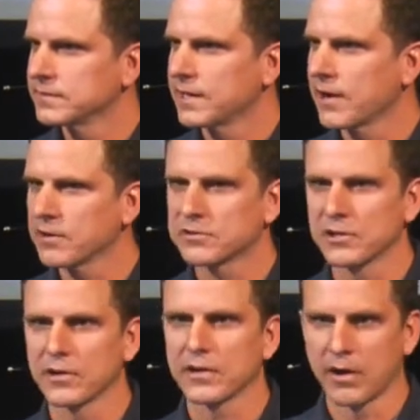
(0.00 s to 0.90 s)
Eric's
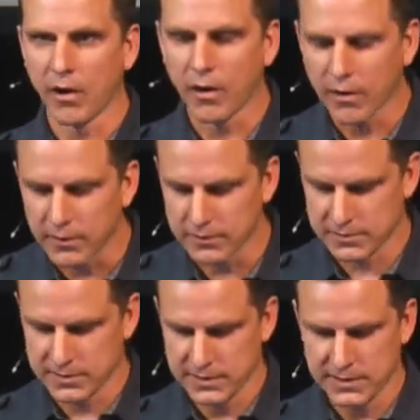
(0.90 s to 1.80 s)
dark heart
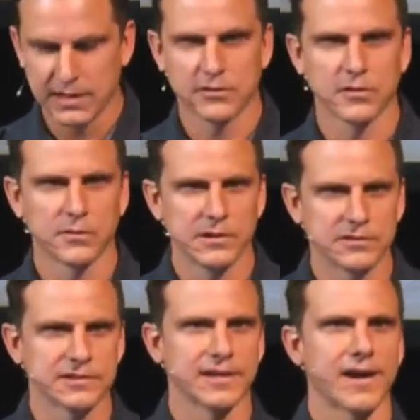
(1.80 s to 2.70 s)
is the
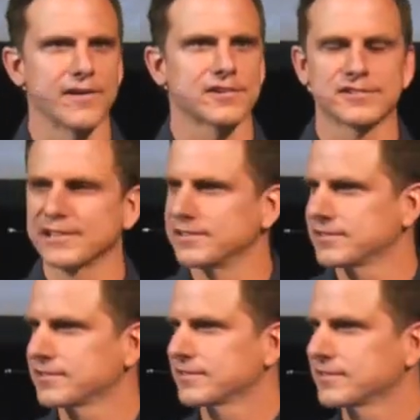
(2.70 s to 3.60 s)
reason Eric sins.